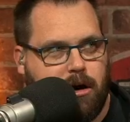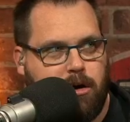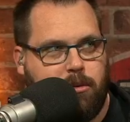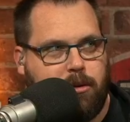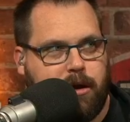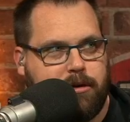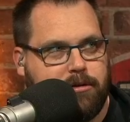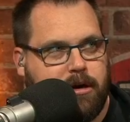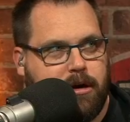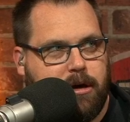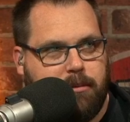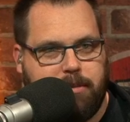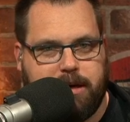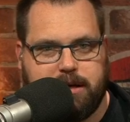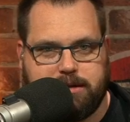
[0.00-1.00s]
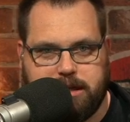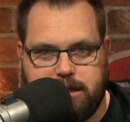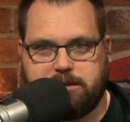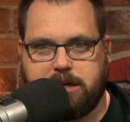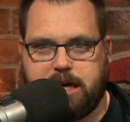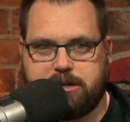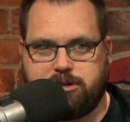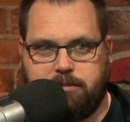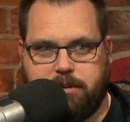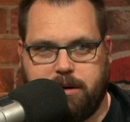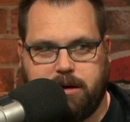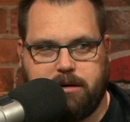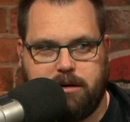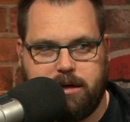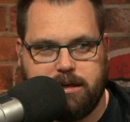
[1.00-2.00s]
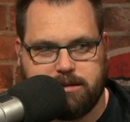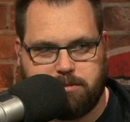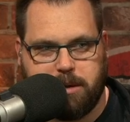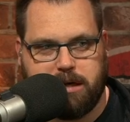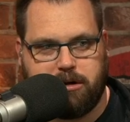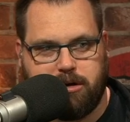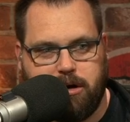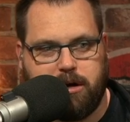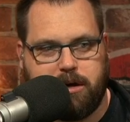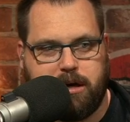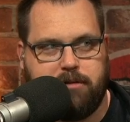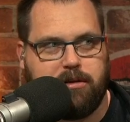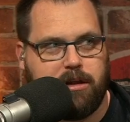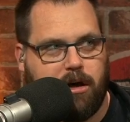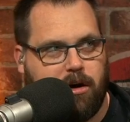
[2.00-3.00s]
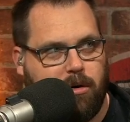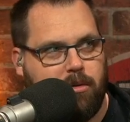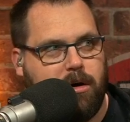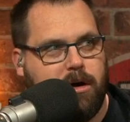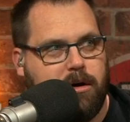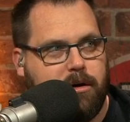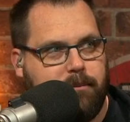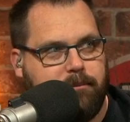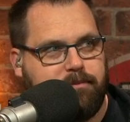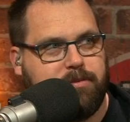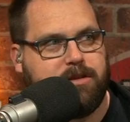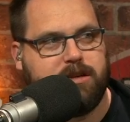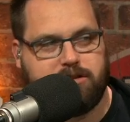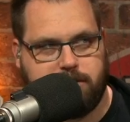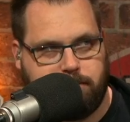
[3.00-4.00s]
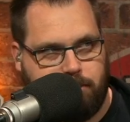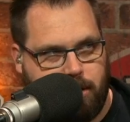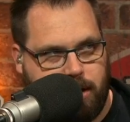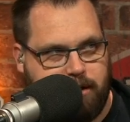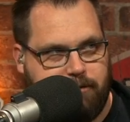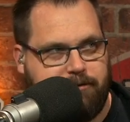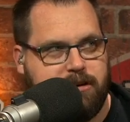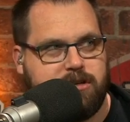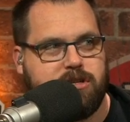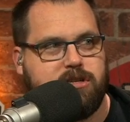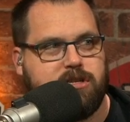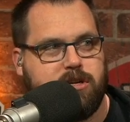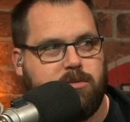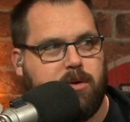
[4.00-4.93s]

go with because he's actually been he's been good, but, even though disappointing efficiency.